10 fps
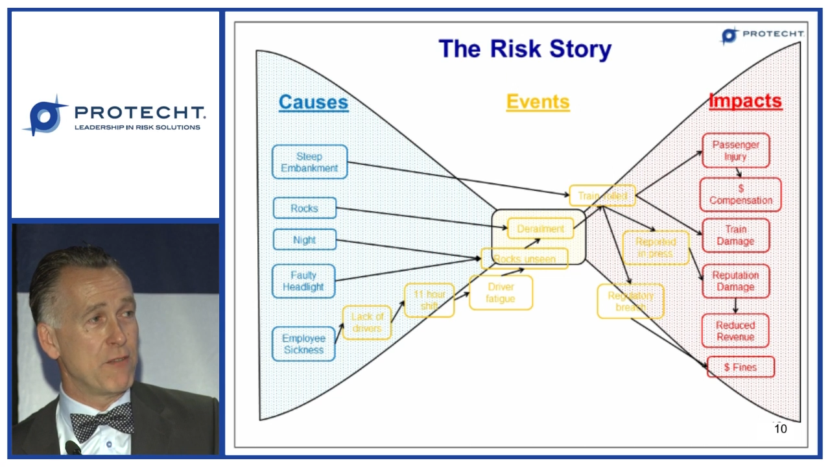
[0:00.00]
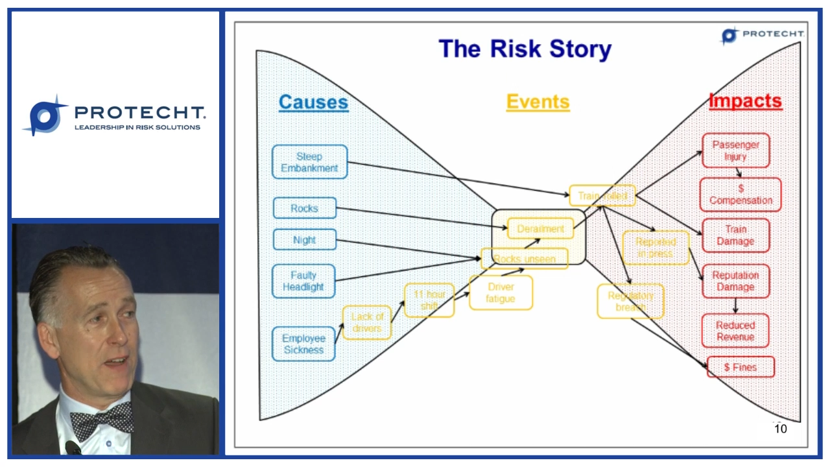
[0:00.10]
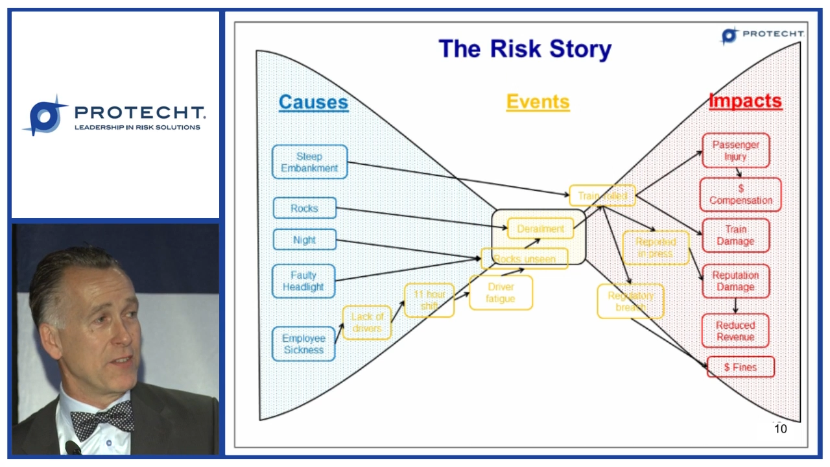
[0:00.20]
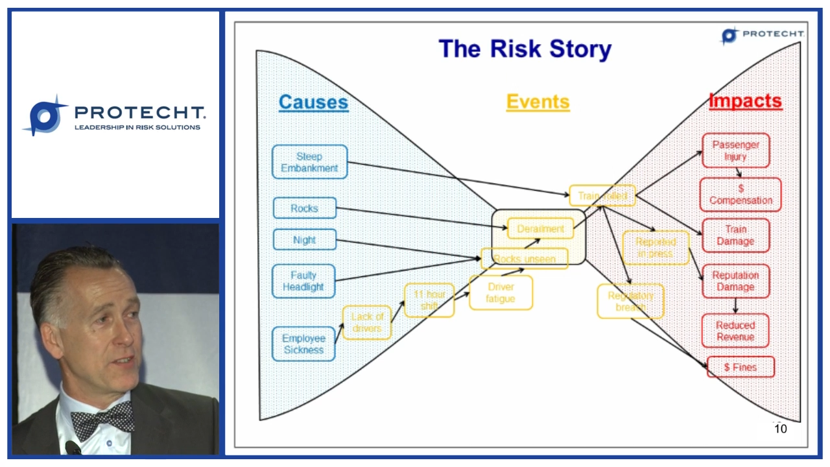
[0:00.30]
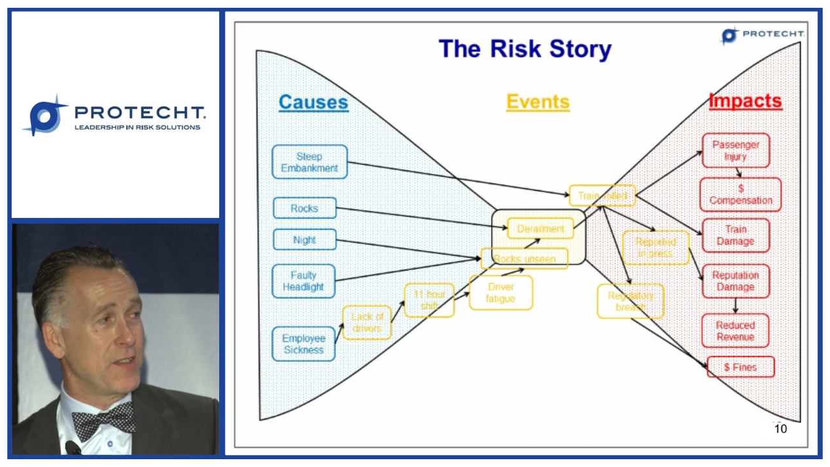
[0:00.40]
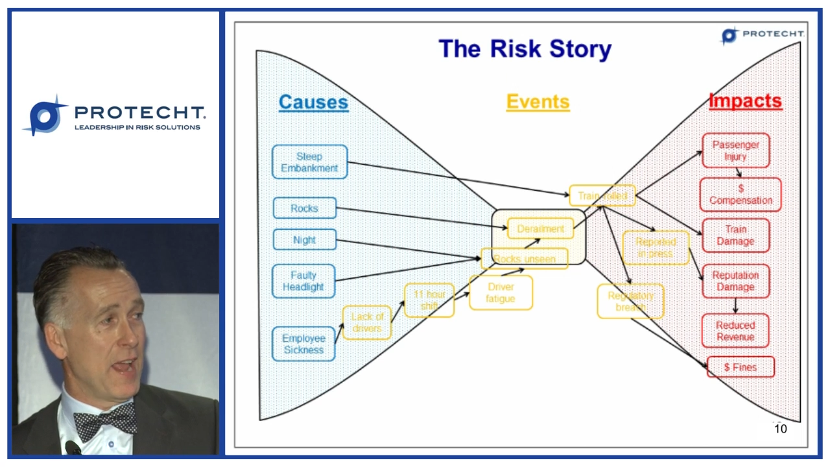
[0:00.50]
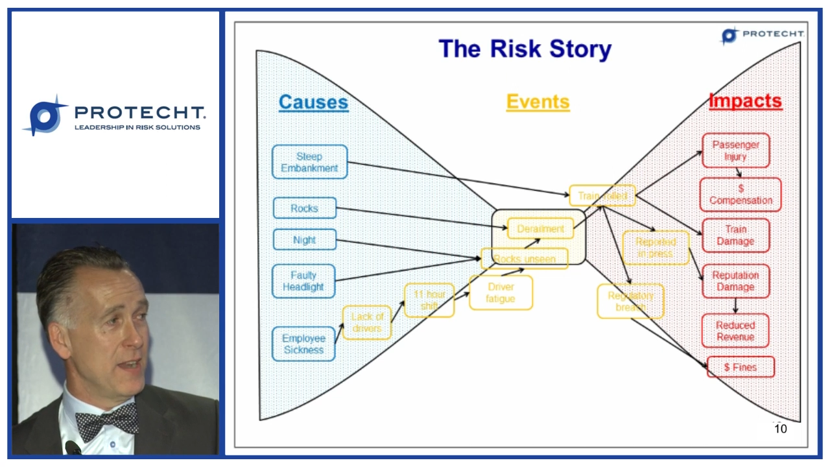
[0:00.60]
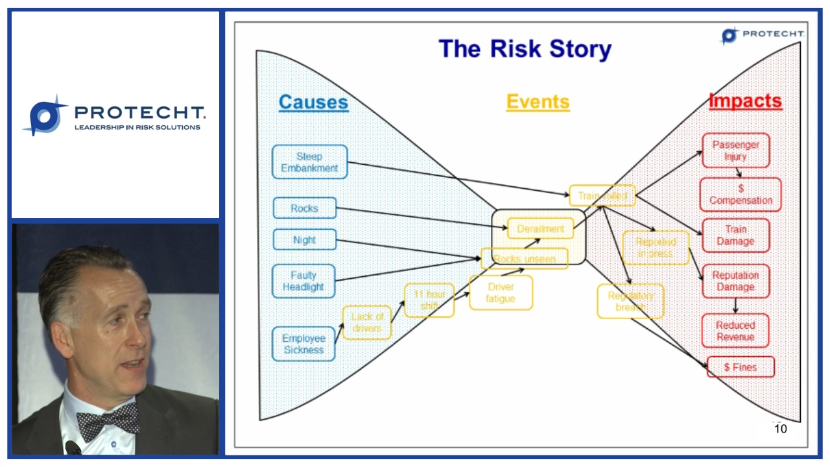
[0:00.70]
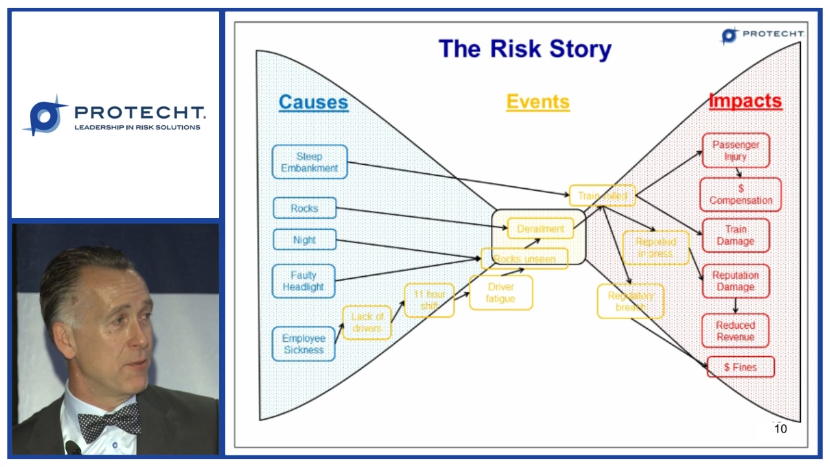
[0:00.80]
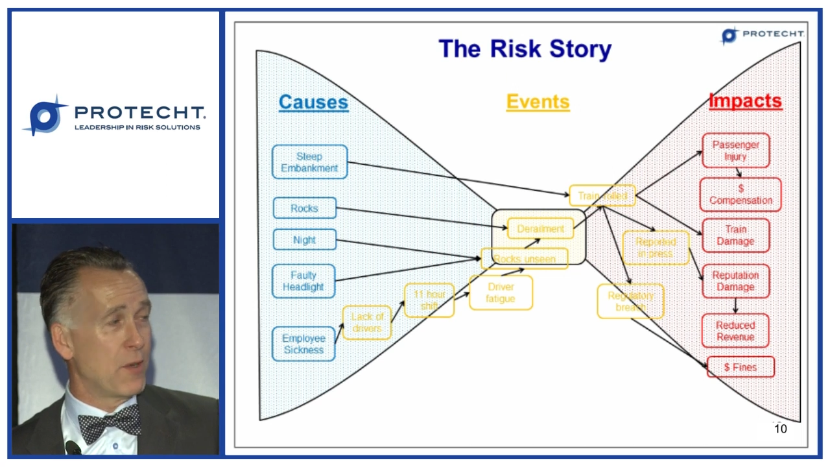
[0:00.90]
of
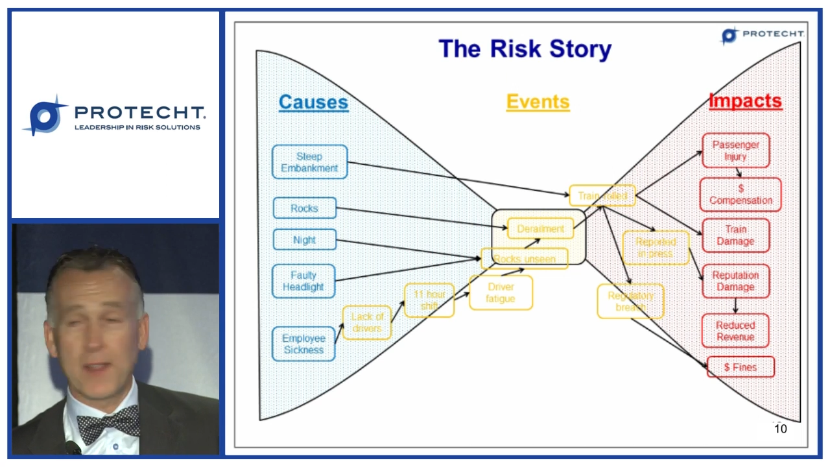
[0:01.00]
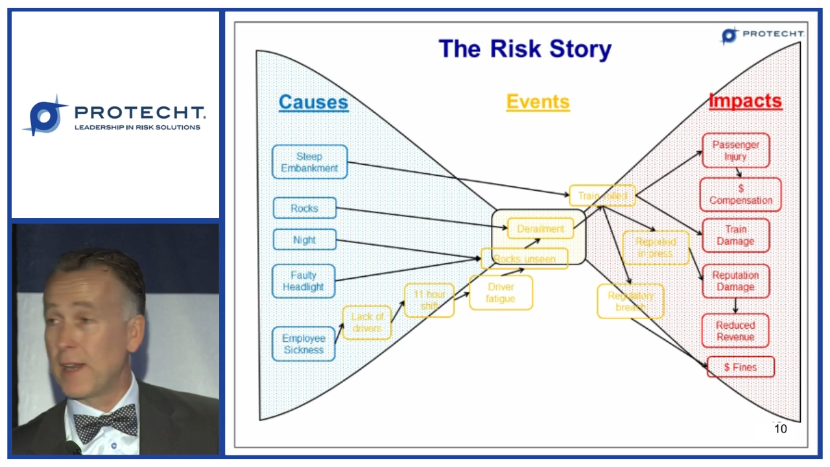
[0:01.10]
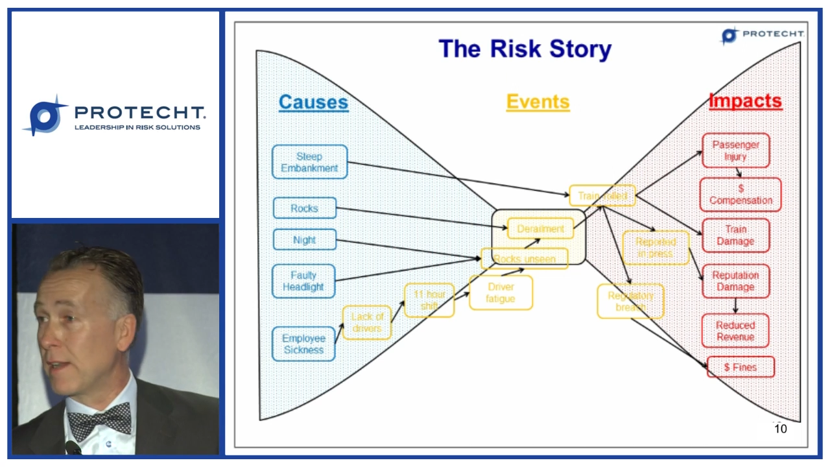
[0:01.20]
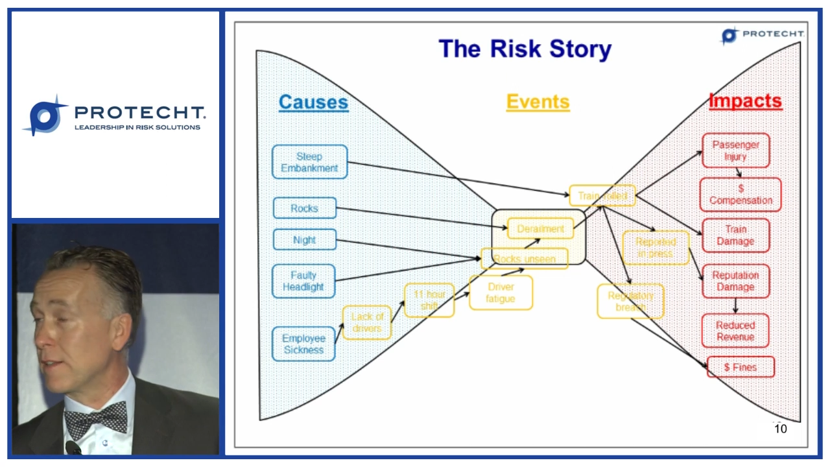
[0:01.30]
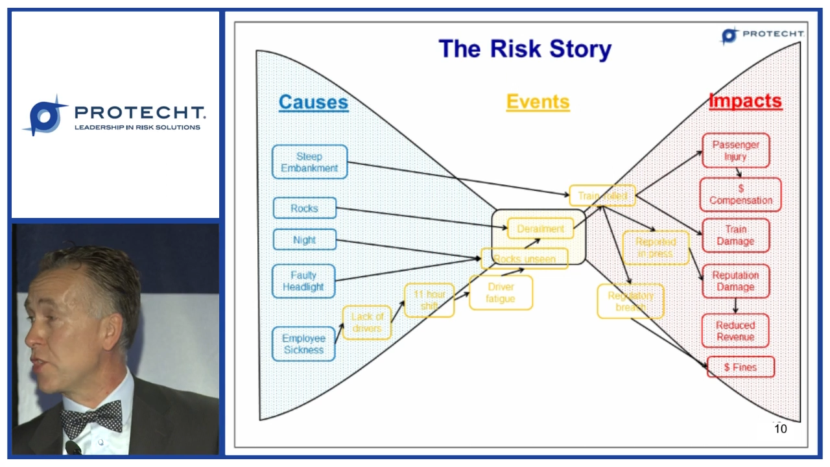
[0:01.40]
understanding what that little